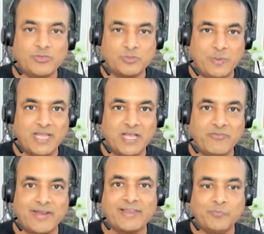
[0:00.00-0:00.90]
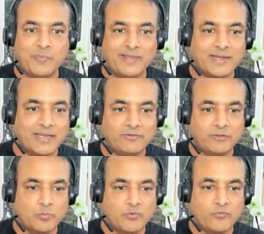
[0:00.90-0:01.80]
which will be cover, explain that as
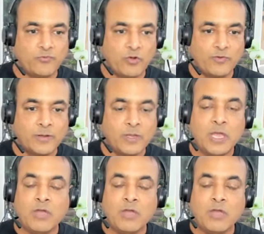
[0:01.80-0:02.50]
you move forward.